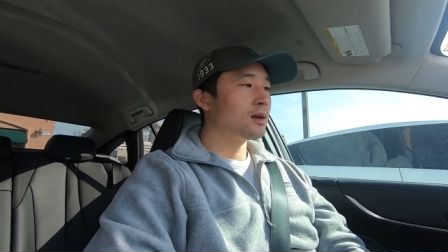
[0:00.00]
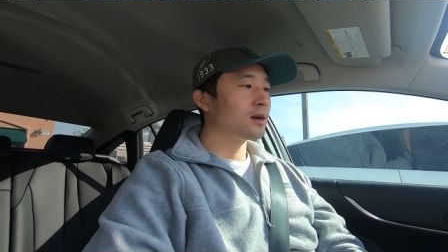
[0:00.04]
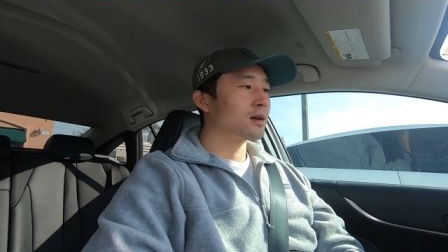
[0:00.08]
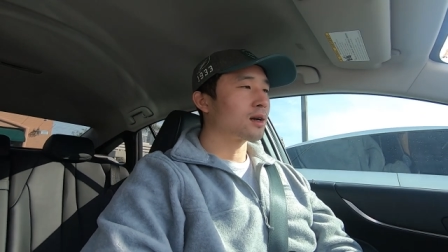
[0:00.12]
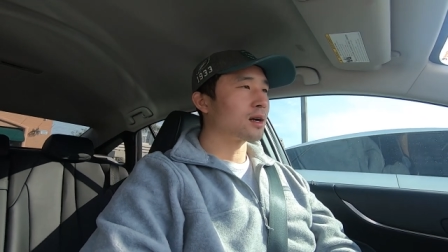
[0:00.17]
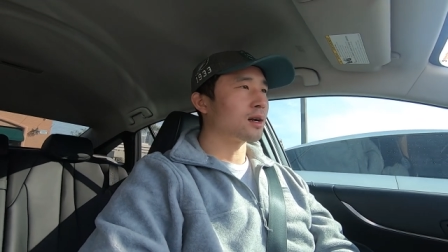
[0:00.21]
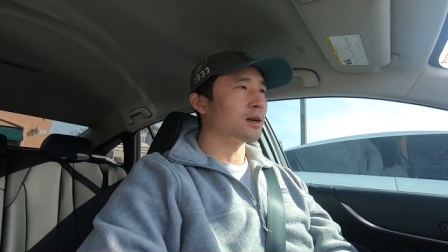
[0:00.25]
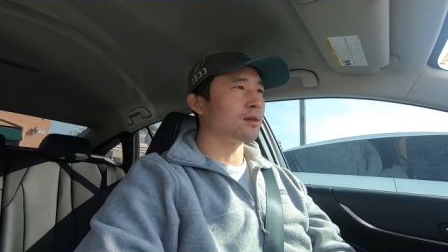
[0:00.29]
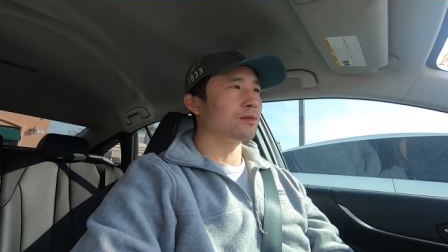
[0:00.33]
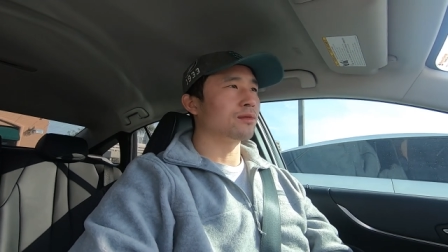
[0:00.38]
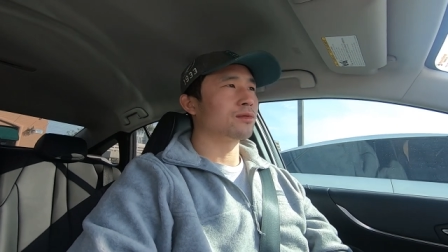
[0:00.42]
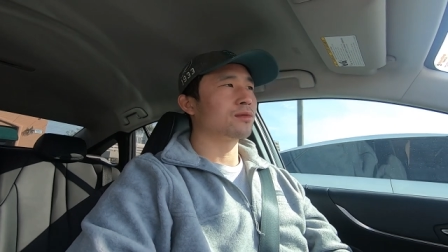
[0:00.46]

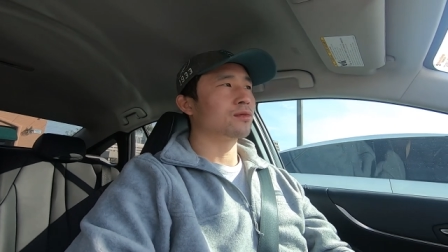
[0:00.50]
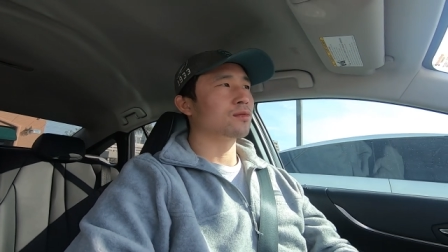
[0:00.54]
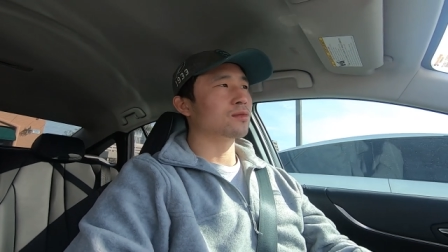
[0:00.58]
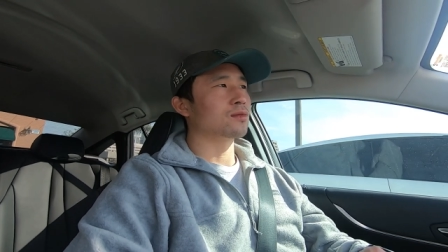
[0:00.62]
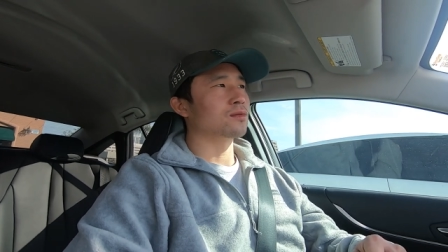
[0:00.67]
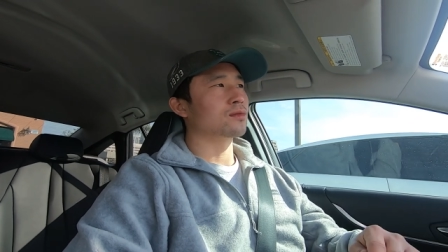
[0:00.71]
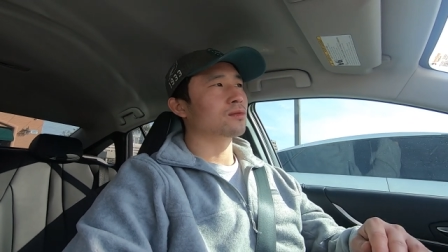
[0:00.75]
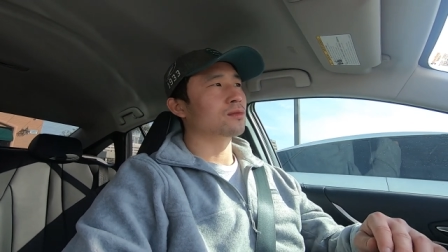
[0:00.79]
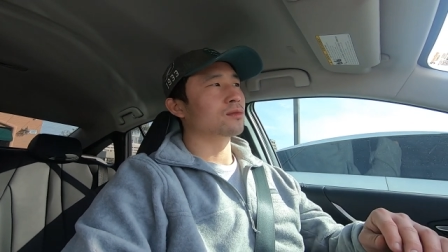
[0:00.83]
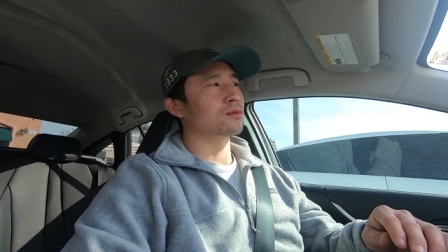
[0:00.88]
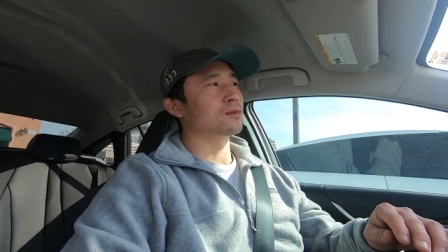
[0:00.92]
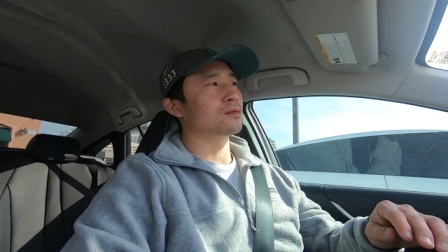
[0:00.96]
kind of
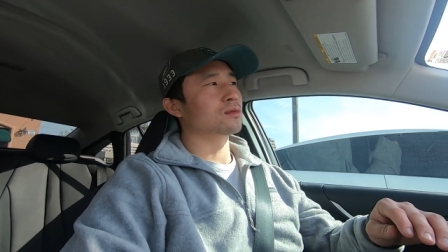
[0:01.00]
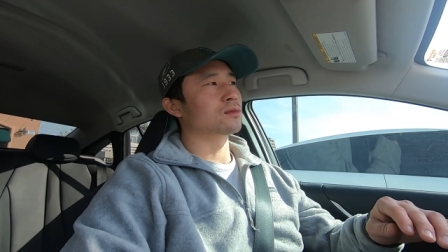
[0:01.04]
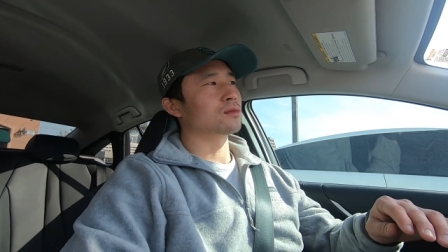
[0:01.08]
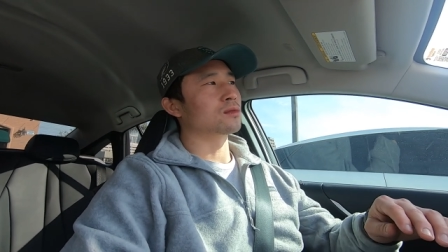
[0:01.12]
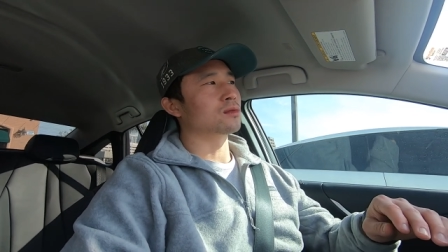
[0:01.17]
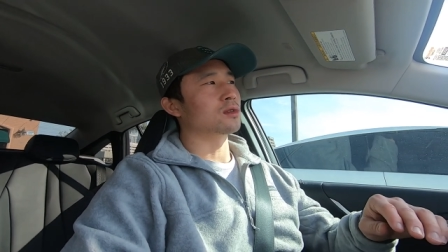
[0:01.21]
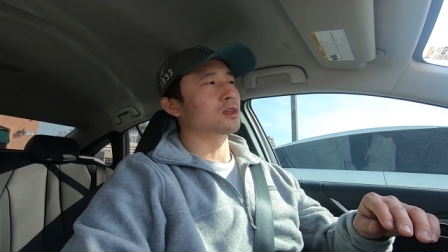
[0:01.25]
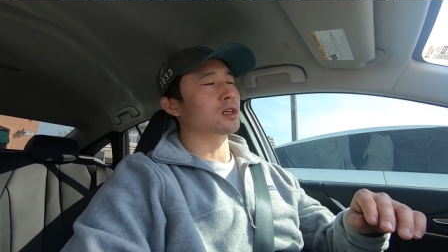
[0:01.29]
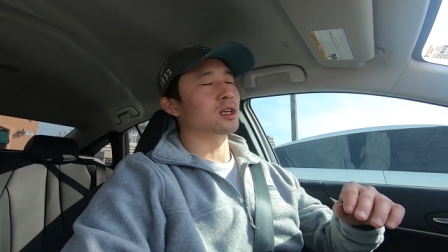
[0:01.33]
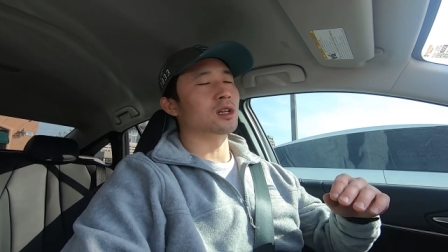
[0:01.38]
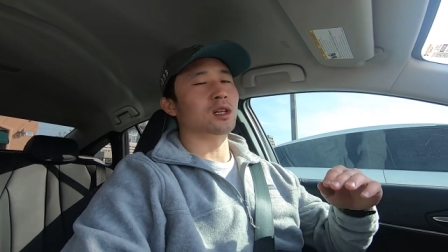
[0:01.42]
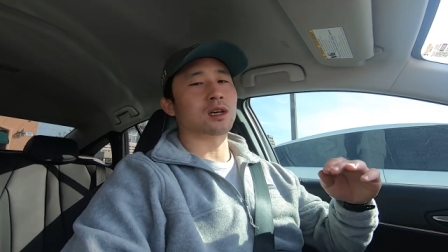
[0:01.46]

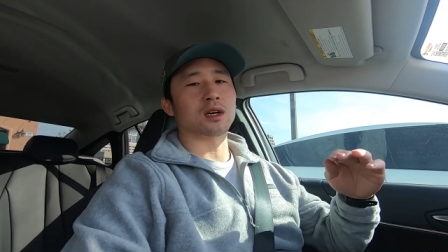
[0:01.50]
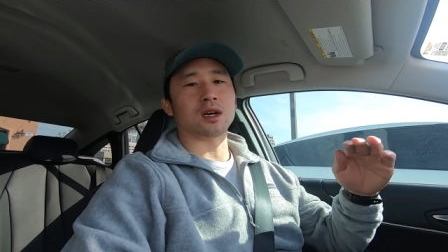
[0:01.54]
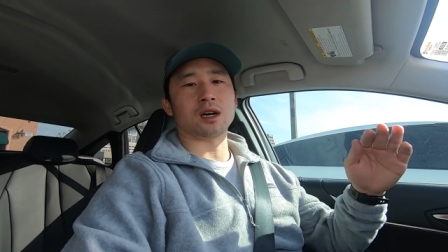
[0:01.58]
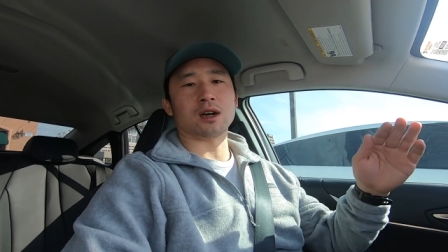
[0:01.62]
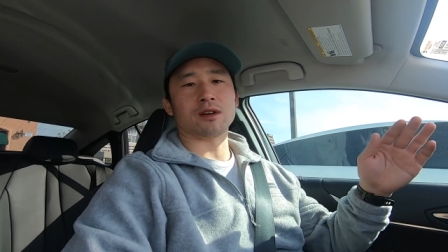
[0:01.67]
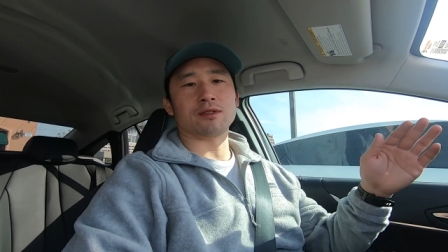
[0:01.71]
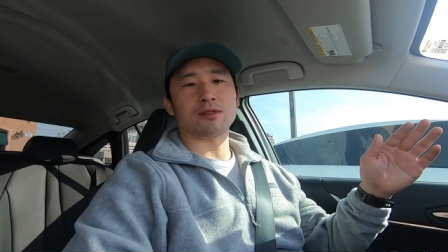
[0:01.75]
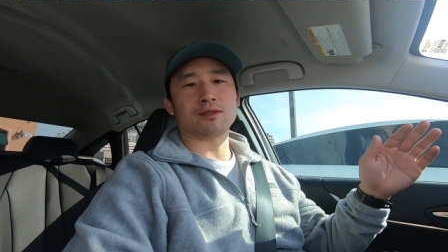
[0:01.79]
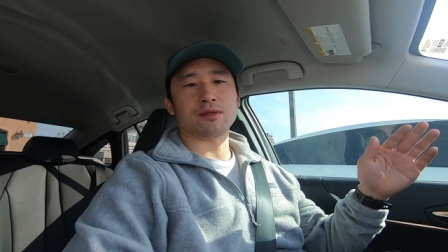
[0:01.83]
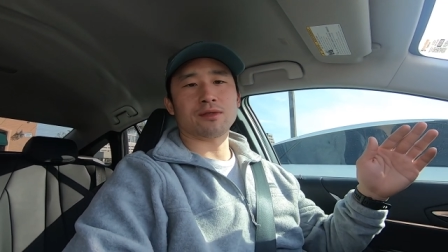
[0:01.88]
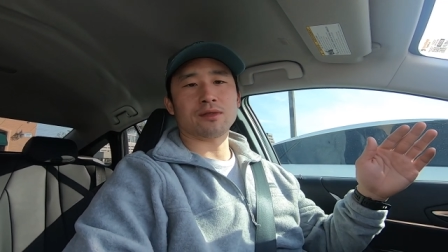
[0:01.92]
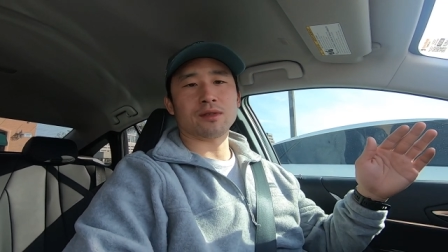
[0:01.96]
leading
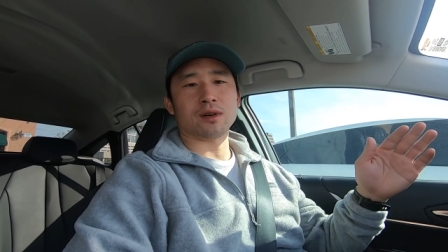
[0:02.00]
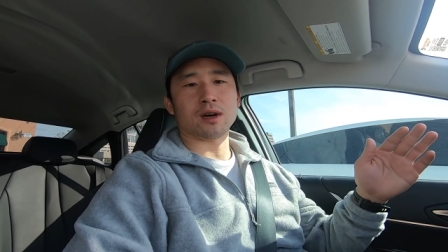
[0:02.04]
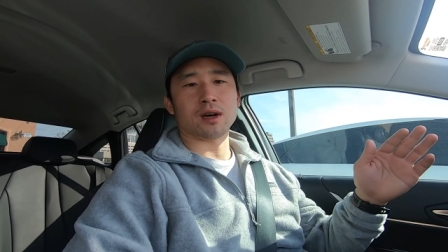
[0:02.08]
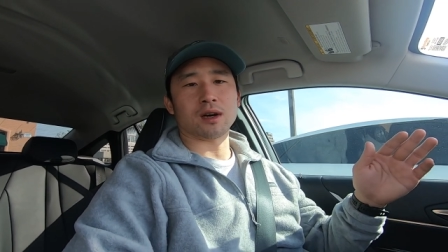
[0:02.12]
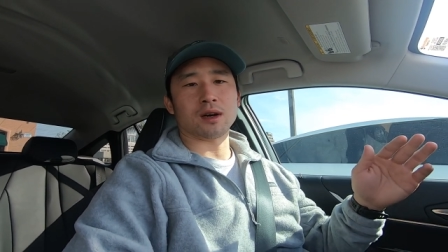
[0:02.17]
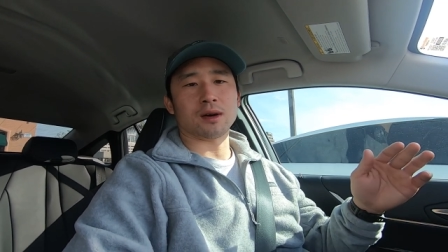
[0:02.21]
off,